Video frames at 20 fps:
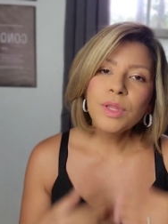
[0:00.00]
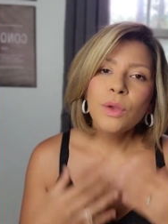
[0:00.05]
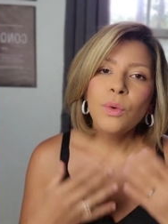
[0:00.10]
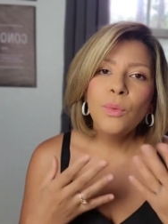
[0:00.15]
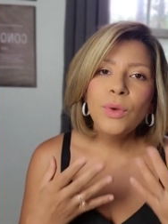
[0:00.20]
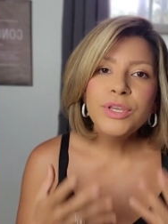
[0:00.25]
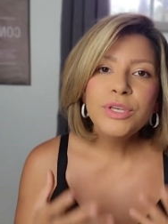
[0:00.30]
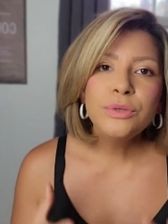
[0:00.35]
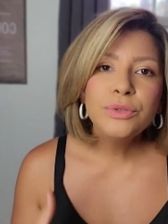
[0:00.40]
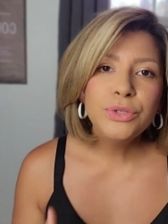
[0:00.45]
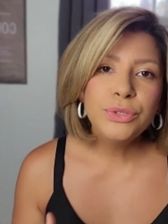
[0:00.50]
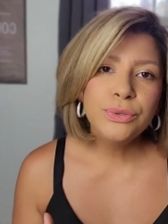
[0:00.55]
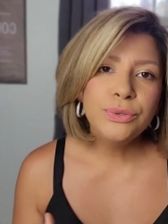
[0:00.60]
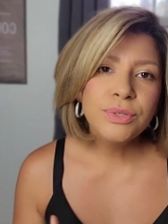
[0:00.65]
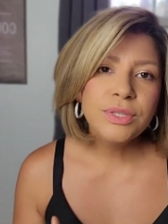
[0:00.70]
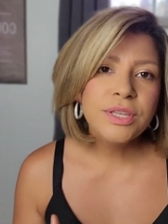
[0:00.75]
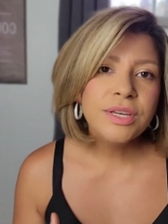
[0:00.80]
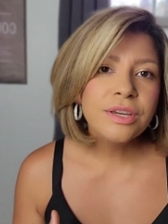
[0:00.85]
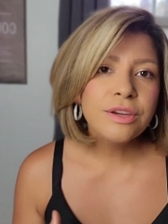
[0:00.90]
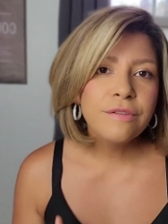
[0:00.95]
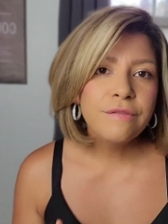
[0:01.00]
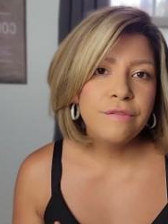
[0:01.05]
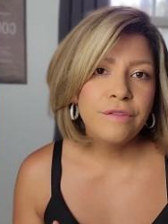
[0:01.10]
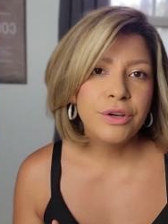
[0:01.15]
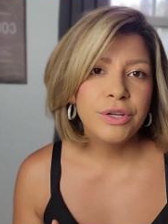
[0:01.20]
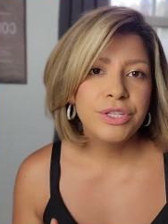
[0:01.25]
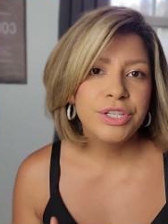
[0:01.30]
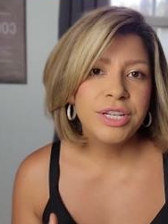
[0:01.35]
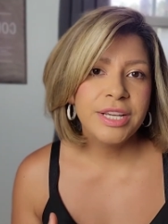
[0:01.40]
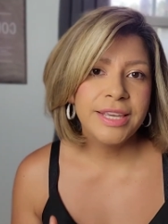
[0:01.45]
When you choose the
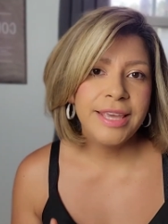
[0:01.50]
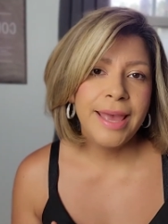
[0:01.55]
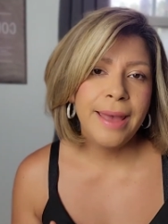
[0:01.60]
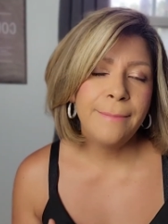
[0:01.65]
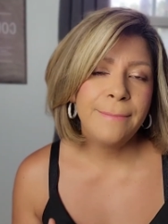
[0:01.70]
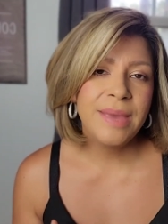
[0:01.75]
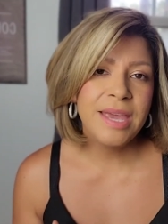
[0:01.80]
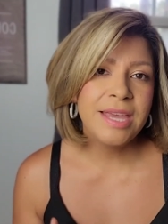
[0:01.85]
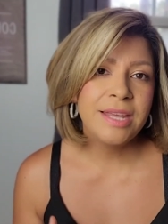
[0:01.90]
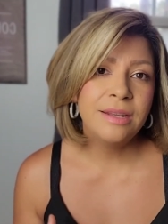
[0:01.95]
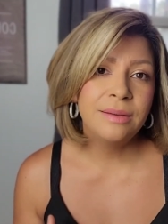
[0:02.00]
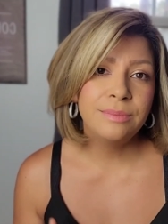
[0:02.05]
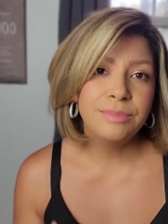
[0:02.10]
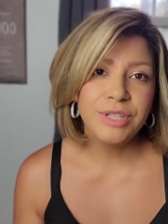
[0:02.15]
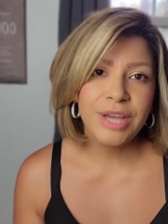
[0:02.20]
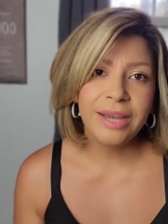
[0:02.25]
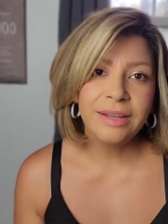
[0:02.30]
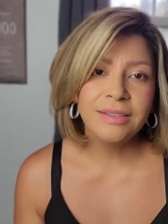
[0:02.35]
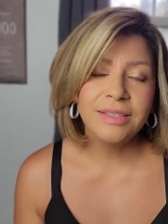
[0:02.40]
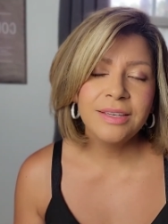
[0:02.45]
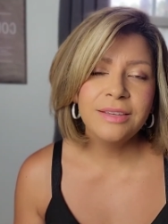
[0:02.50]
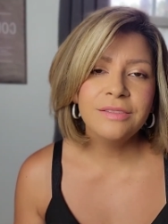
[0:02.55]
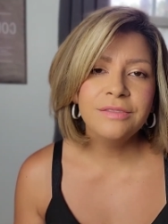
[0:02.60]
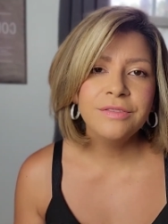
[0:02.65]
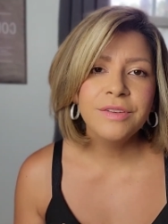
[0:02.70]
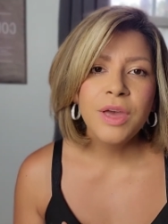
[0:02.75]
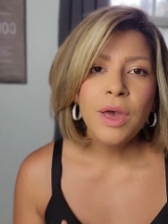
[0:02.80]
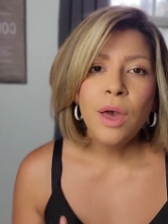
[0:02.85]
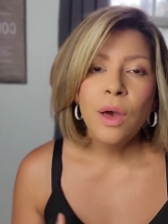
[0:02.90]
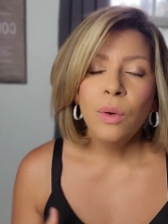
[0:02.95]
conversion campaign objective,
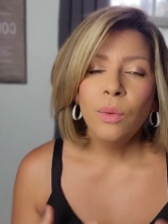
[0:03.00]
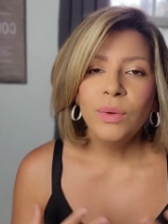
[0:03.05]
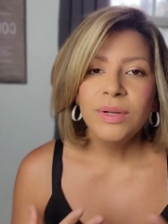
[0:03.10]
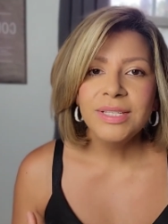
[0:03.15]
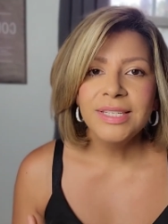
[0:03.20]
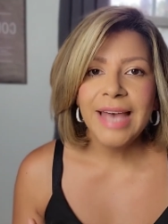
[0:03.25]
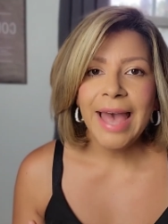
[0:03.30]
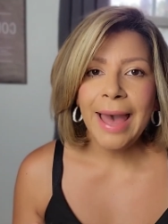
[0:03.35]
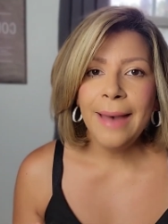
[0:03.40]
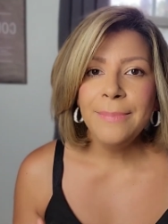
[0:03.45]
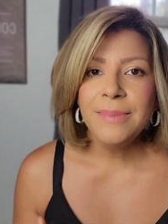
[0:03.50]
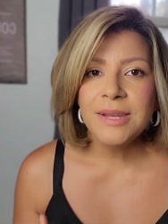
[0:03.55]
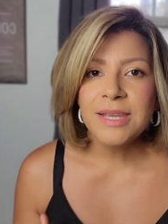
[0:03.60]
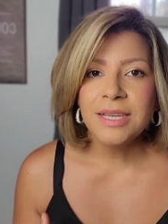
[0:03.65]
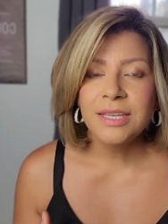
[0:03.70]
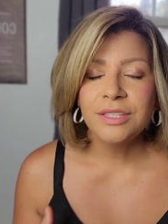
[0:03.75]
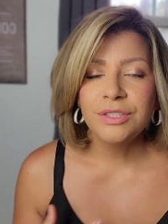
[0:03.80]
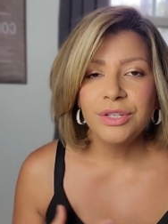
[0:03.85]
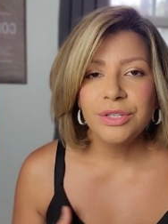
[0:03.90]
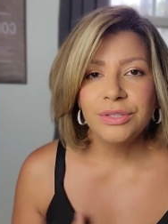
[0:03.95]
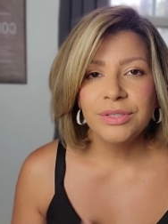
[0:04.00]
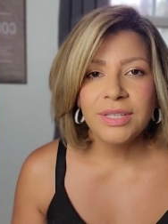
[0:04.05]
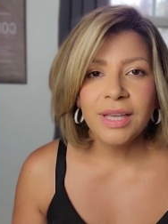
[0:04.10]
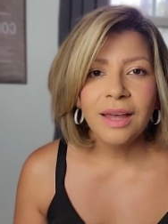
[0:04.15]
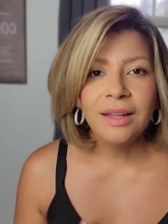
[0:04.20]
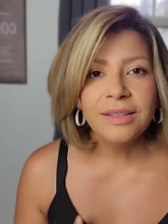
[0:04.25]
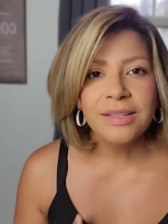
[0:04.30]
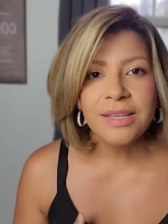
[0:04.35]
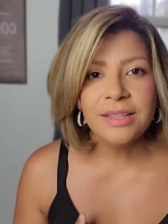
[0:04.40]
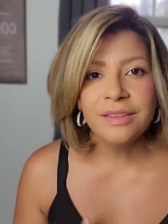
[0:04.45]
what's happening is you're
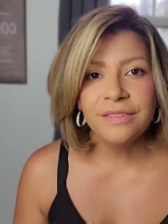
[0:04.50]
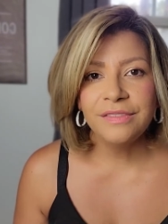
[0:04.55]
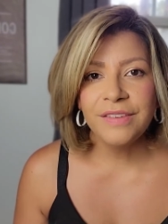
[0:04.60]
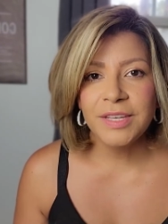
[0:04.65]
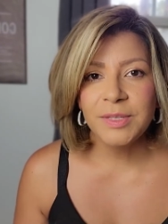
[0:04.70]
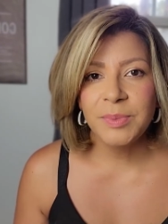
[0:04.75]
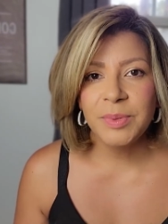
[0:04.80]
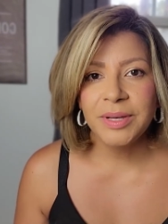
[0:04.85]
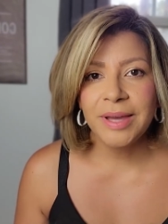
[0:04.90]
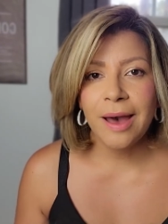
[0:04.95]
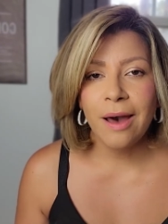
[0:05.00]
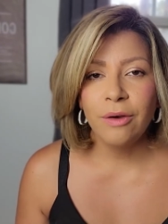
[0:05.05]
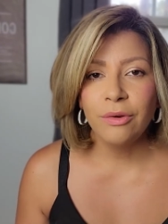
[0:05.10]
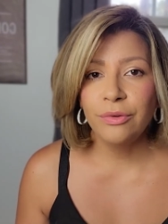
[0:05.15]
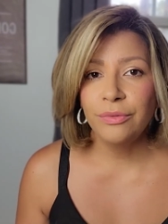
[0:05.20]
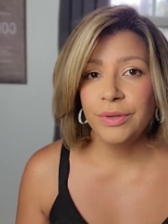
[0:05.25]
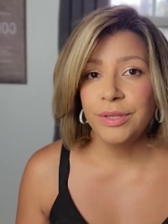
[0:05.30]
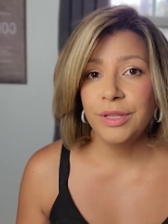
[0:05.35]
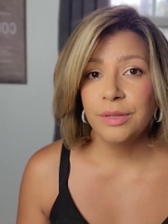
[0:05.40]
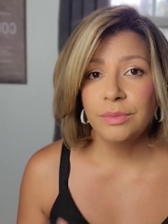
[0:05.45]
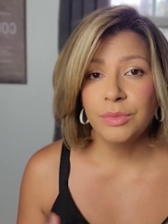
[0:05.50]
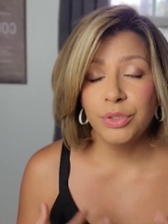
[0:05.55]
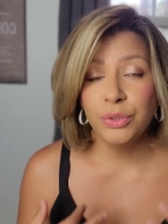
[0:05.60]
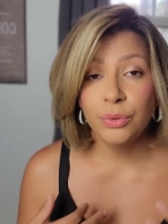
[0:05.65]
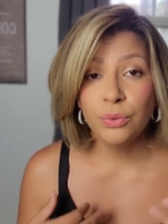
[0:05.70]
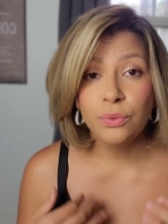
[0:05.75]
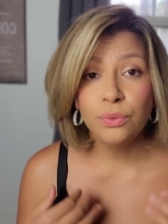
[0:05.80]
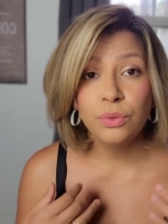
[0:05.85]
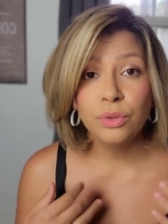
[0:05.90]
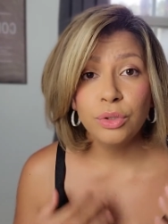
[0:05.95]
telling the Facebook algorithm
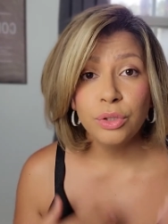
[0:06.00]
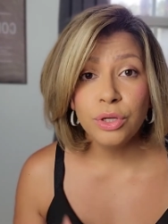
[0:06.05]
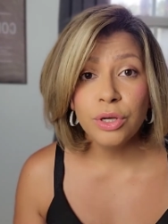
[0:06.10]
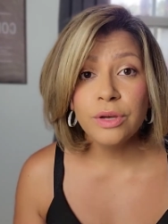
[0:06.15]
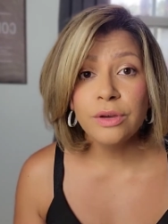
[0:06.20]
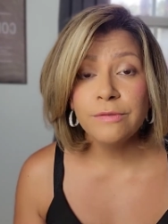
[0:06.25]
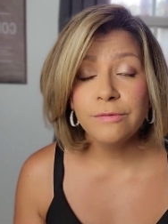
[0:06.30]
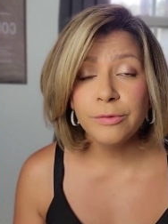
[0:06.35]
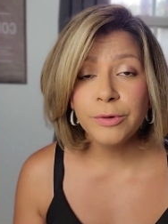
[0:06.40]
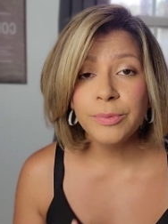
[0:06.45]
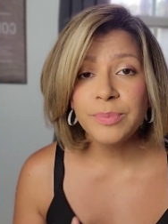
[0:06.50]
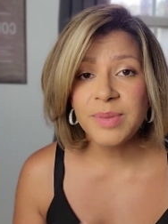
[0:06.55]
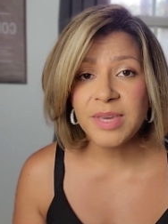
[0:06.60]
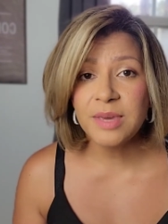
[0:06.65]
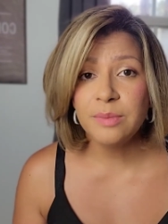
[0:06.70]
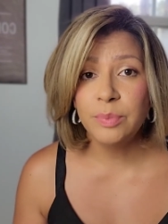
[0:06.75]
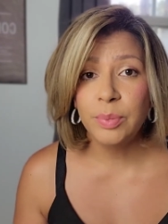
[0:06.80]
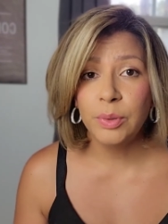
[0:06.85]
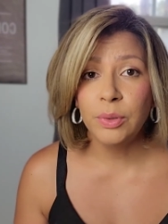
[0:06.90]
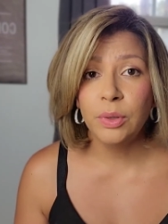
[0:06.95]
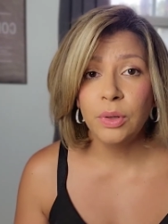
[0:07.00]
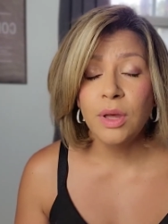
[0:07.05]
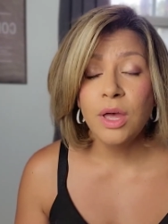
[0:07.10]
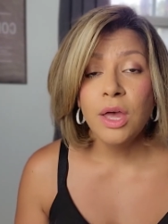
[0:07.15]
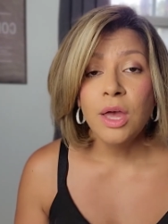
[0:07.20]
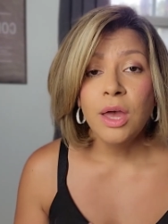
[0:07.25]
to look for people